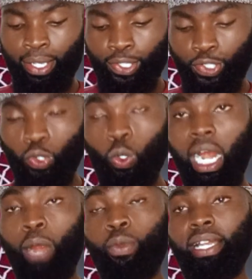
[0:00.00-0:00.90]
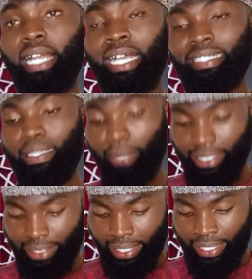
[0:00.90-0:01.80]
So I will answer by
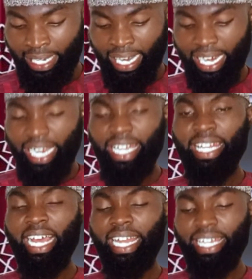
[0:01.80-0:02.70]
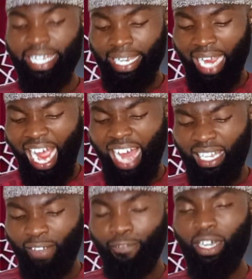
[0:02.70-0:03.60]
saying inna li
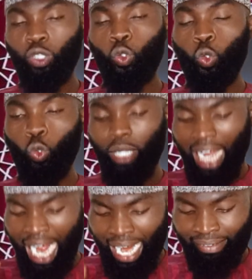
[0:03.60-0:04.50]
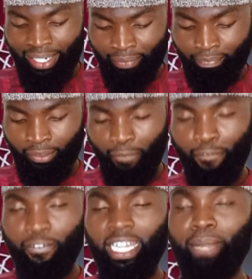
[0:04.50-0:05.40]
alfa dolarin
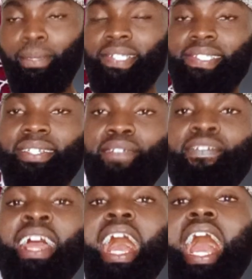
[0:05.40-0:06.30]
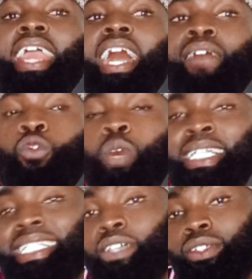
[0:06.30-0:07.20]
fil masrif. I have
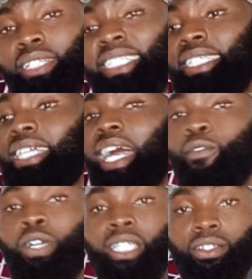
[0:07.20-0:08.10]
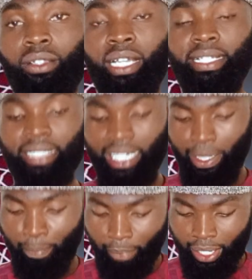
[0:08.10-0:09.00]
1,000. Indeed, I have $1,000
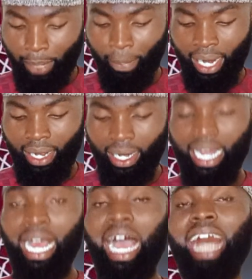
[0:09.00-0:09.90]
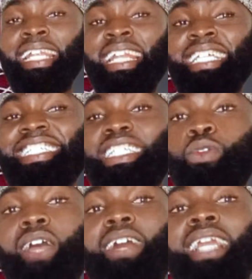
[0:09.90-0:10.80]
in the bank. And lastly,
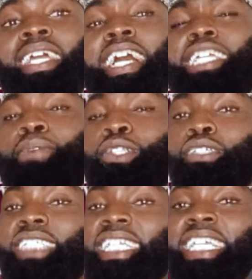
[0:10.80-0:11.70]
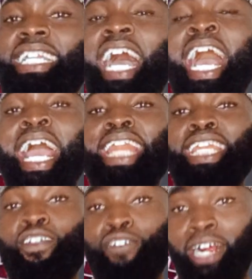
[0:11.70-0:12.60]
we have al kalimatu jadida, new